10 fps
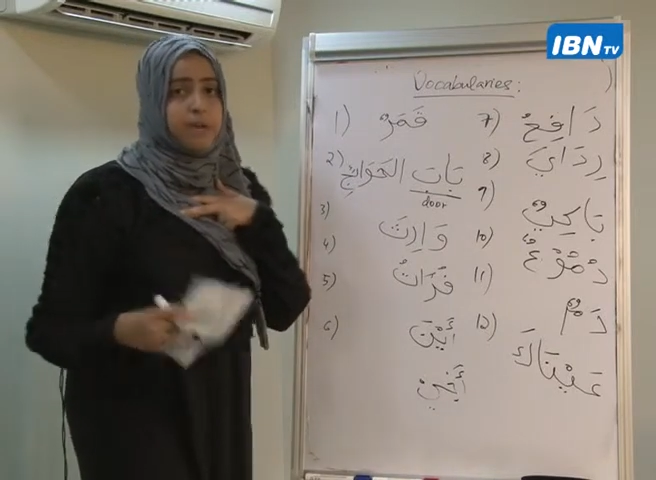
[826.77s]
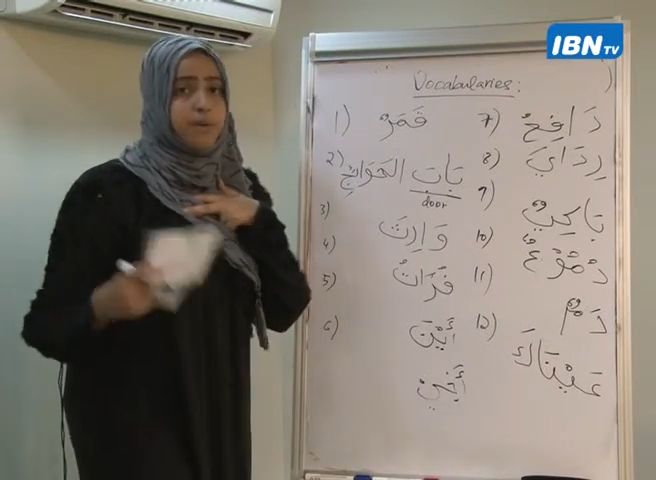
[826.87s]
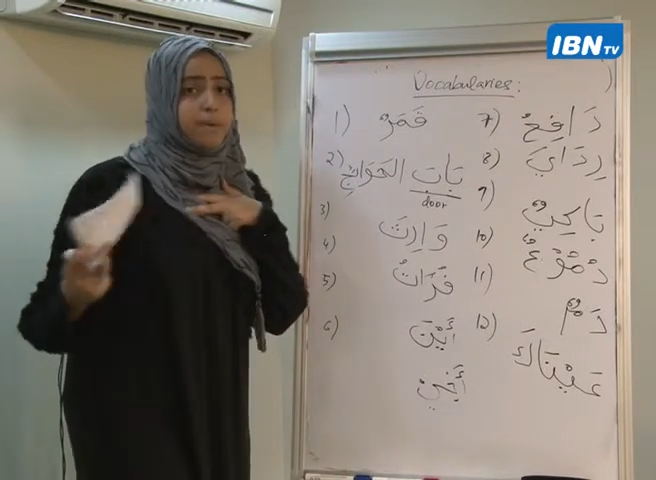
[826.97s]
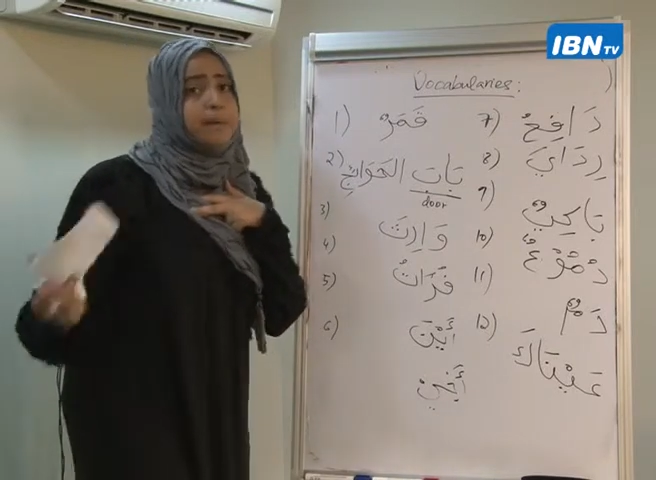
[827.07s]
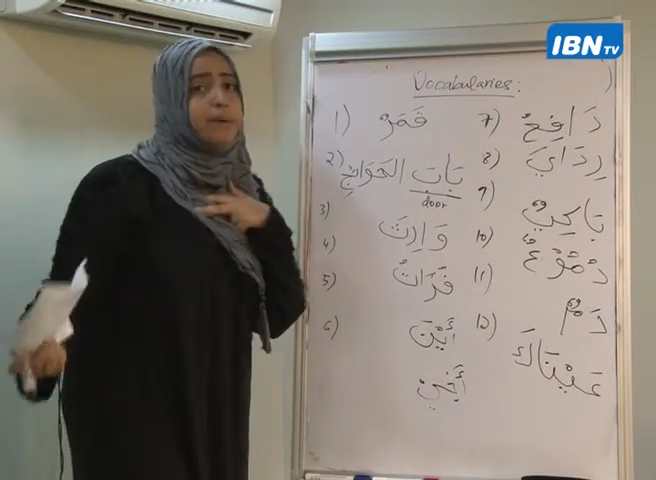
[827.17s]

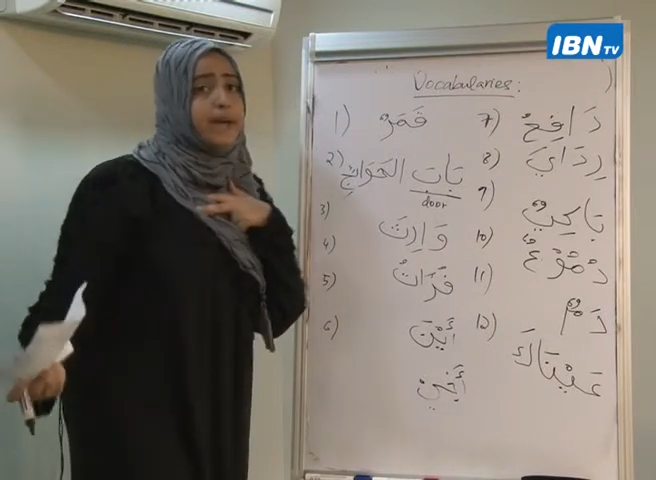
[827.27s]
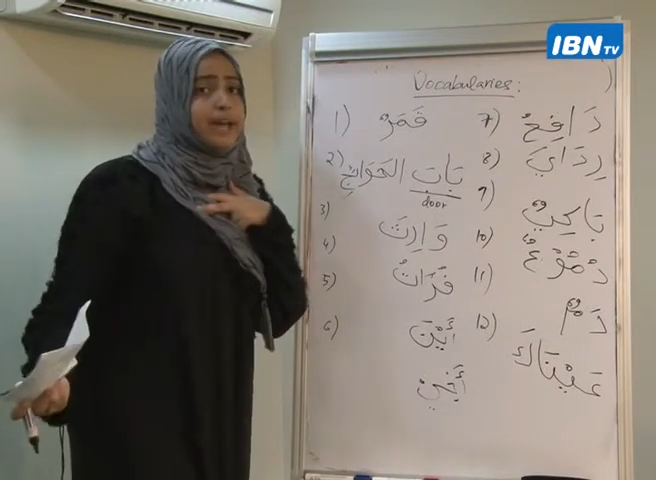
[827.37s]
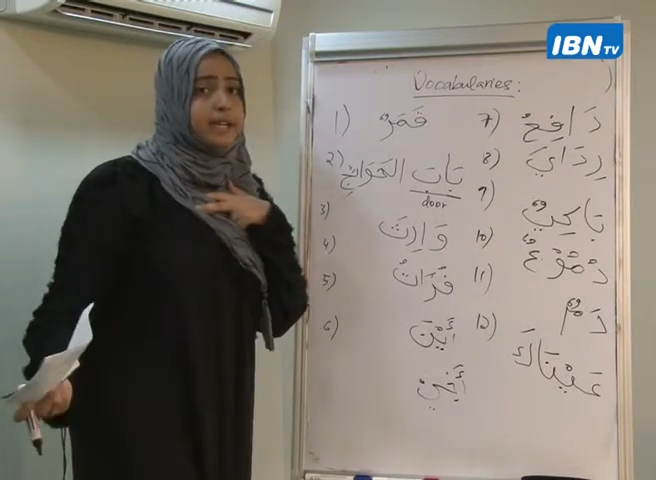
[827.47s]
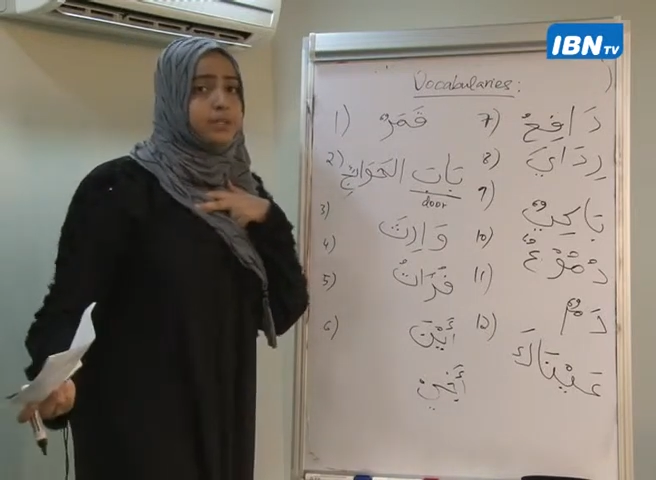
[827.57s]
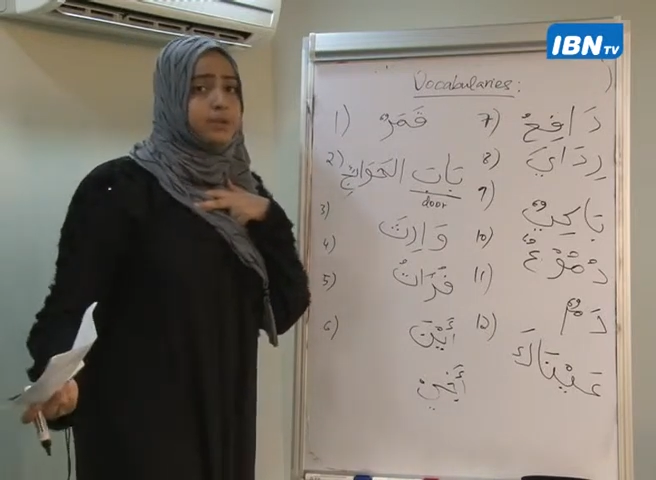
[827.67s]
Remember, I
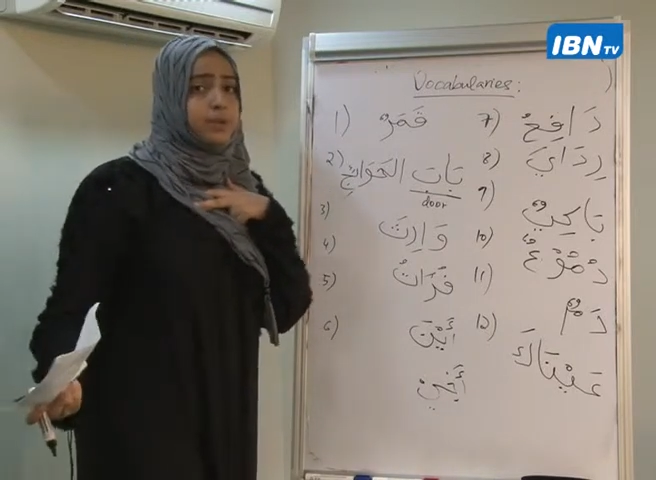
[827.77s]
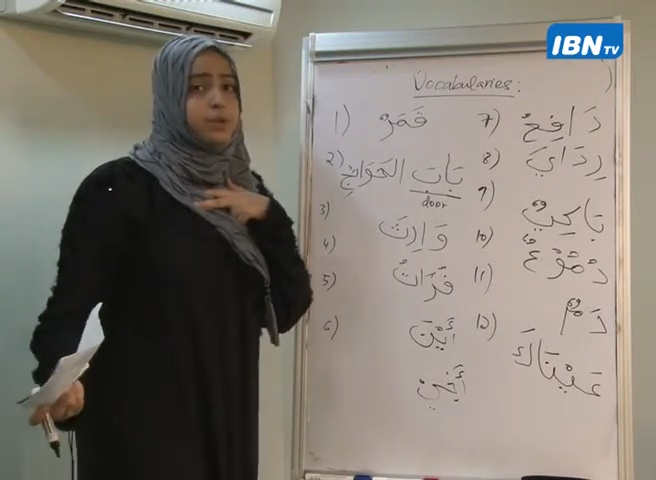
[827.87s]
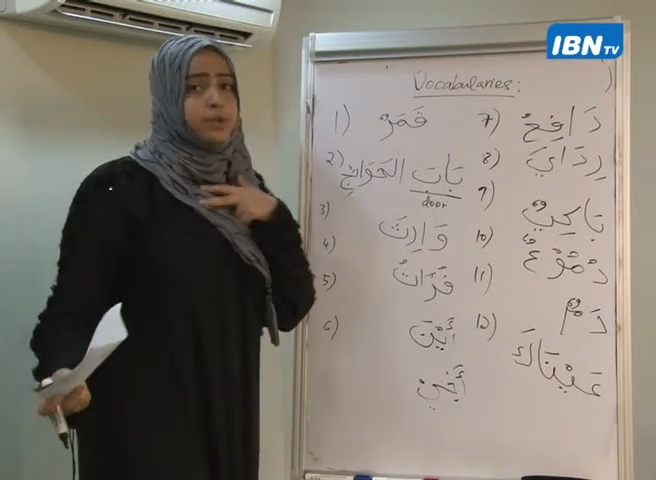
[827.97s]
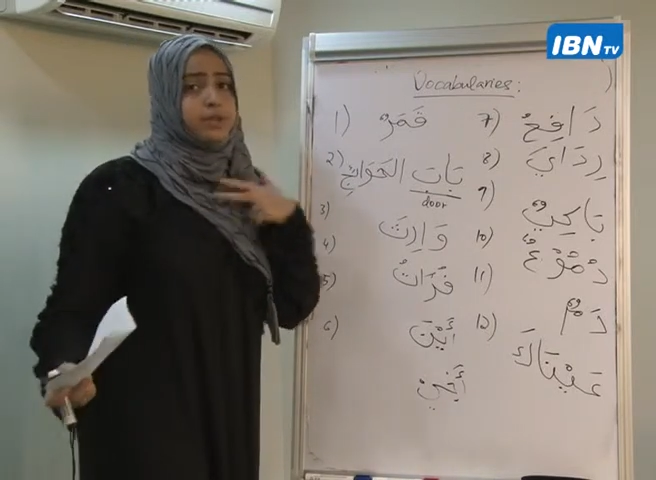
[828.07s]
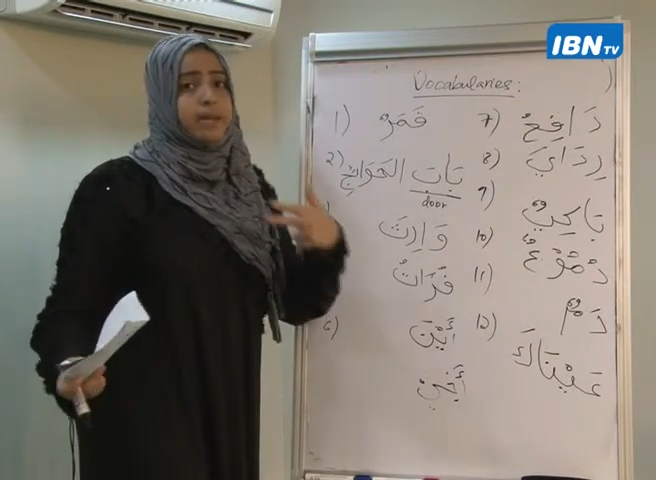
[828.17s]
had
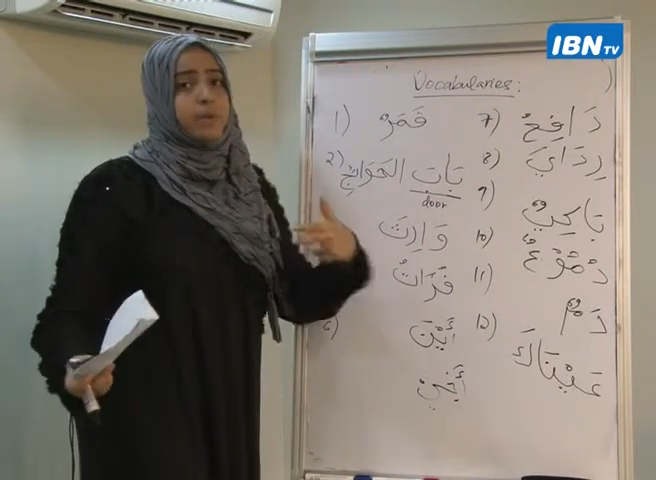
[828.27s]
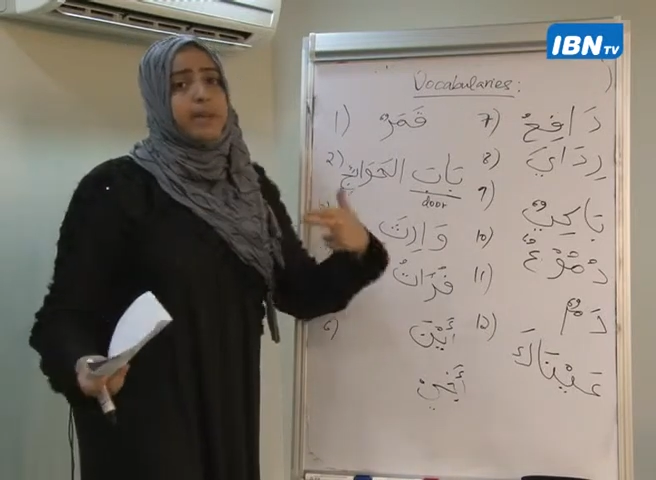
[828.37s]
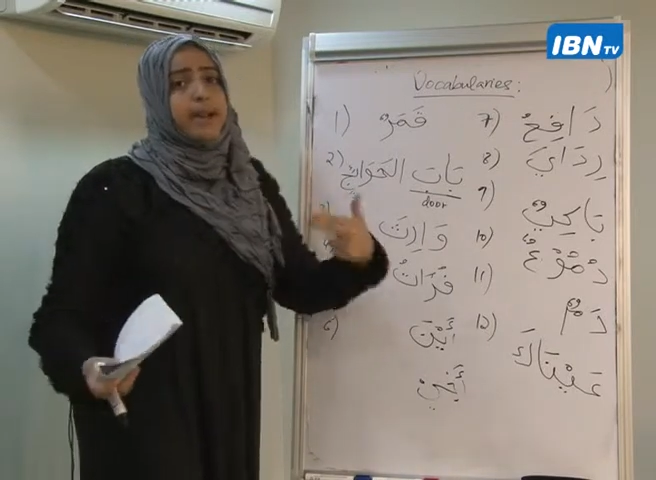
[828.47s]
told you that when